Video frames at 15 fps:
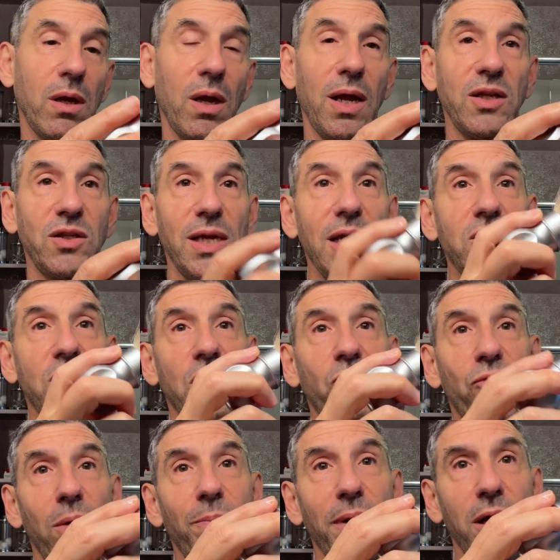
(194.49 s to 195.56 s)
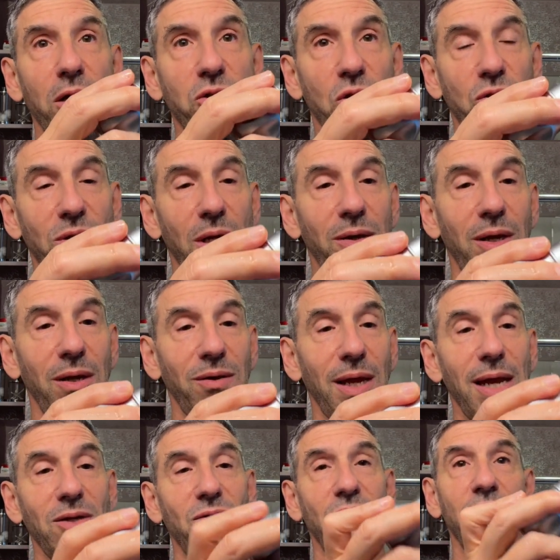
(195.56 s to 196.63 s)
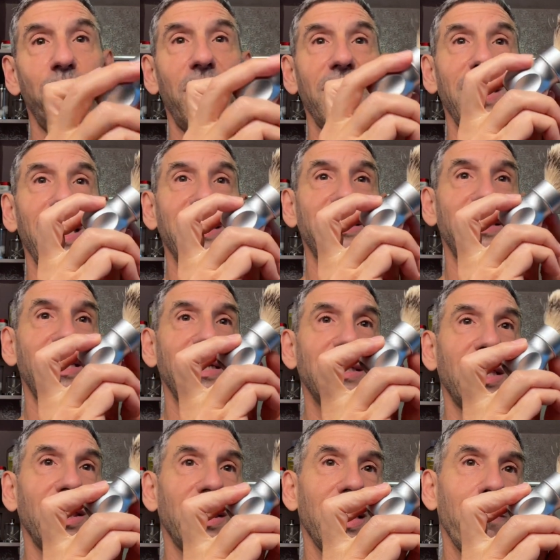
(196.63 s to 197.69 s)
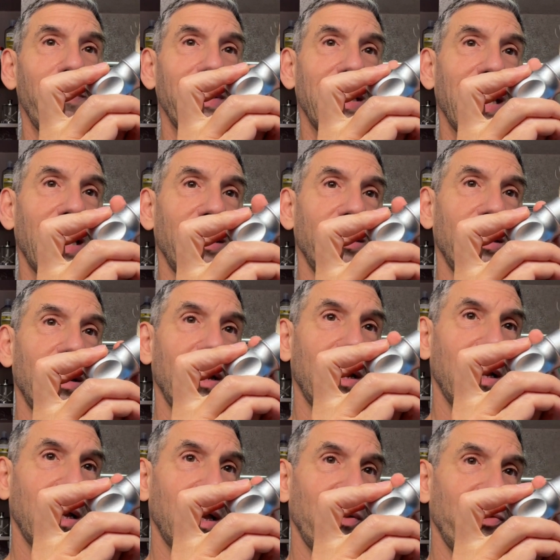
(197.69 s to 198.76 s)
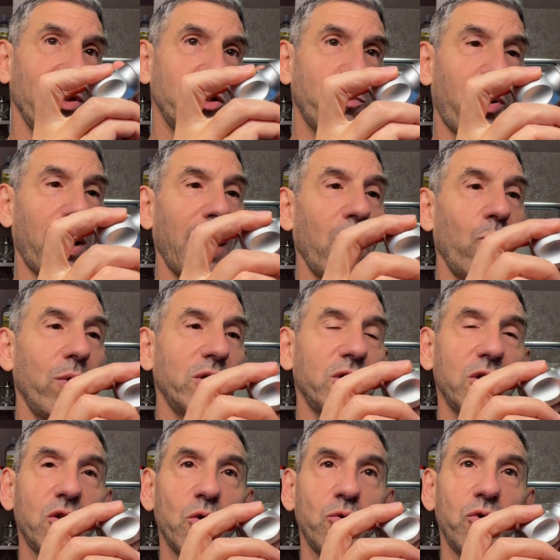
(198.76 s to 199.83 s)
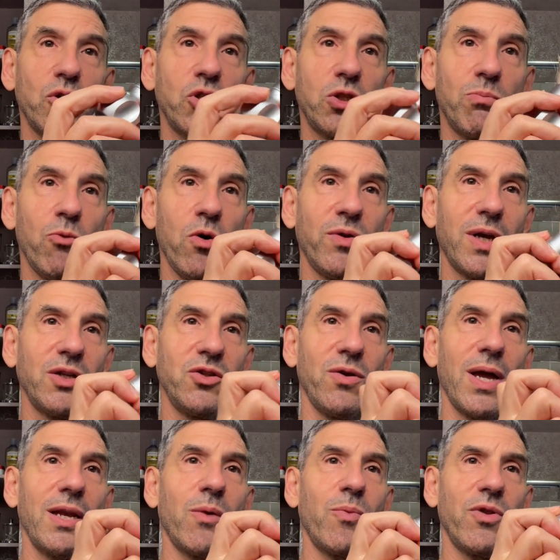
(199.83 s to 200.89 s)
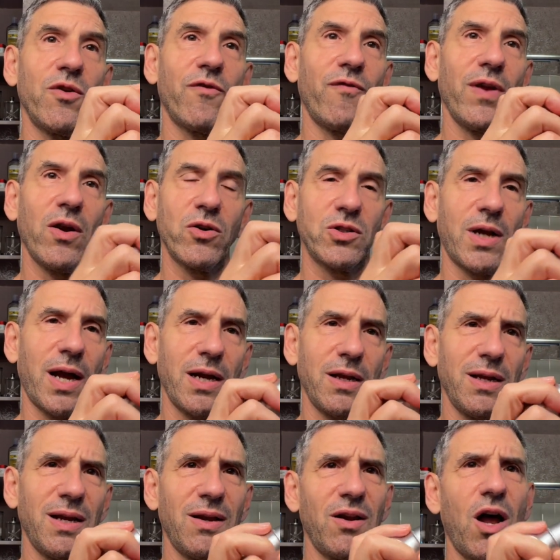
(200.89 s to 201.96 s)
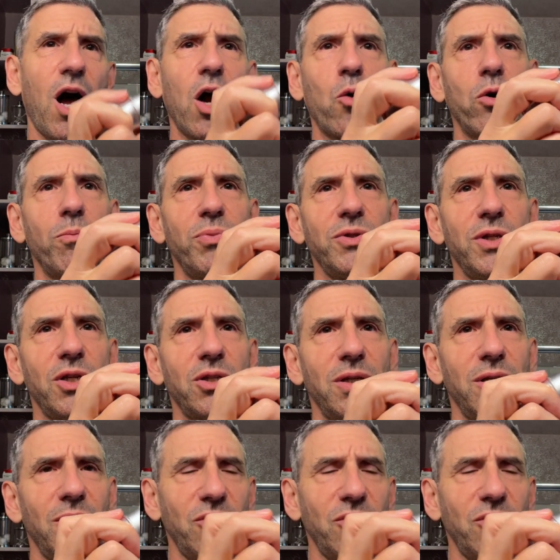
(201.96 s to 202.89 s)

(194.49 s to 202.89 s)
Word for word: It's easy to grip because of those indentations, but it's this lip again. This part, I wish this was just smooth because you end up with your fingers kind of in an awkward position.